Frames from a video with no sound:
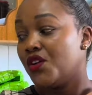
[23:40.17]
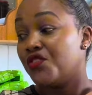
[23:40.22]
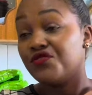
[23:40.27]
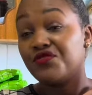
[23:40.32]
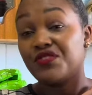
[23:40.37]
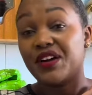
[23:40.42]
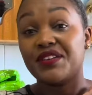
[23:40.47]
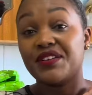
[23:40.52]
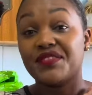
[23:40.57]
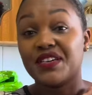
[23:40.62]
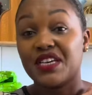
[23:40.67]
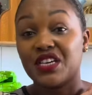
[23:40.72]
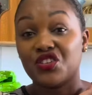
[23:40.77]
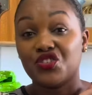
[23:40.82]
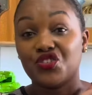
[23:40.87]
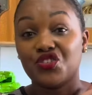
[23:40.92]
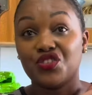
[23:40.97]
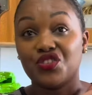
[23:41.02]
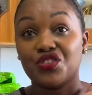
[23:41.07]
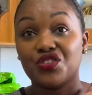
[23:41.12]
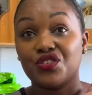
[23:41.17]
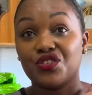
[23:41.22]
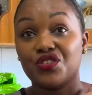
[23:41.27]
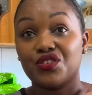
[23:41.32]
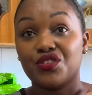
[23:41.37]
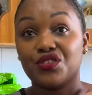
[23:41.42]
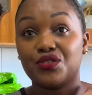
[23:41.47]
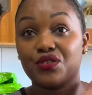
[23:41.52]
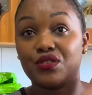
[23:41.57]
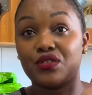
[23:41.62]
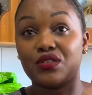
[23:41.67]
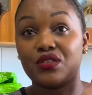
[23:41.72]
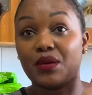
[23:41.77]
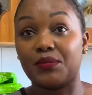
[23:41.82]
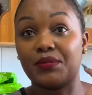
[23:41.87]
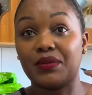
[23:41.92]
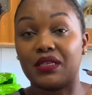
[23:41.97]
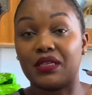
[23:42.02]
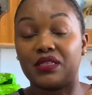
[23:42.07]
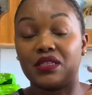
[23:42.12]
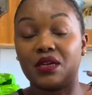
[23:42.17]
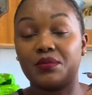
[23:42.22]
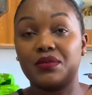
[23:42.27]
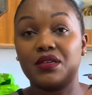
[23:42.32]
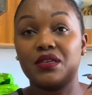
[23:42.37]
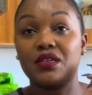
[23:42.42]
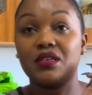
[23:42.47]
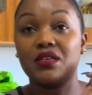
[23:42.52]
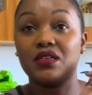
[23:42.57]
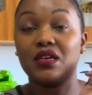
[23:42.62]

5 kgs something something.